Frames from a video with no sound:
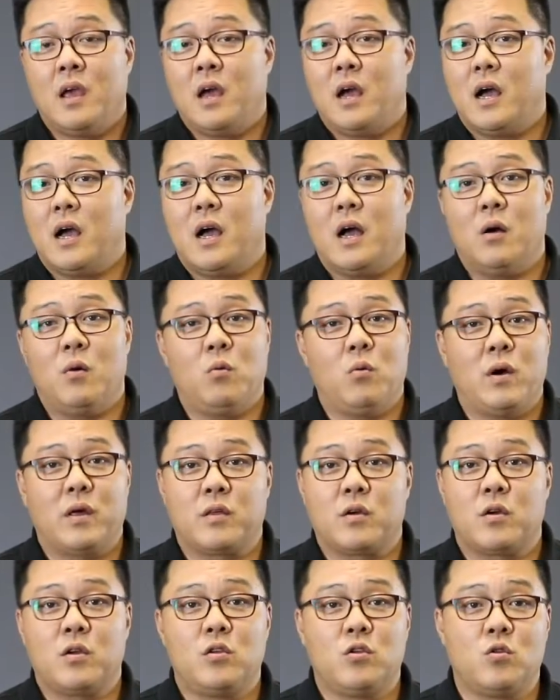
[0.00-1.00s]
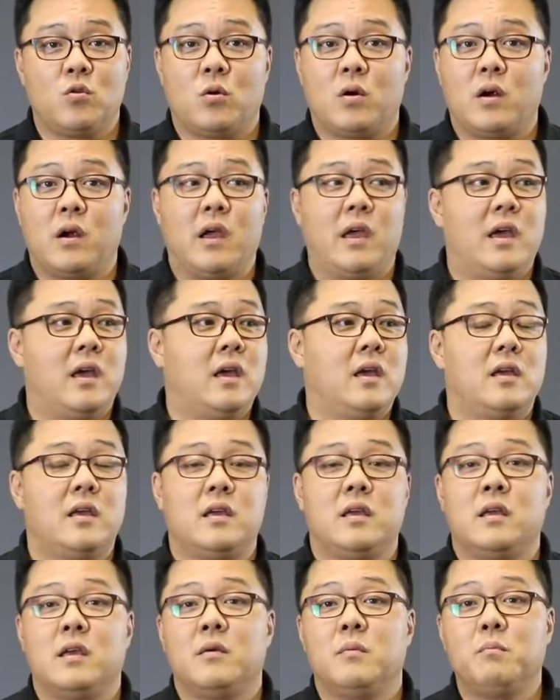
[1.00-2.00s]
Whether you're
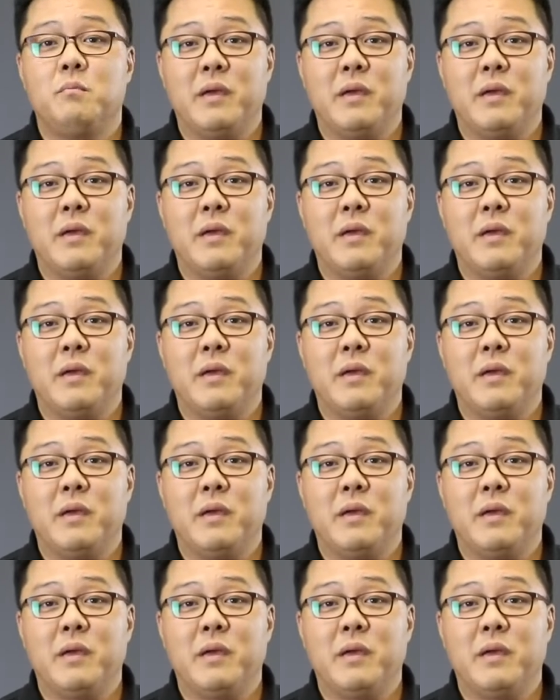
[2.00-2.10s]
a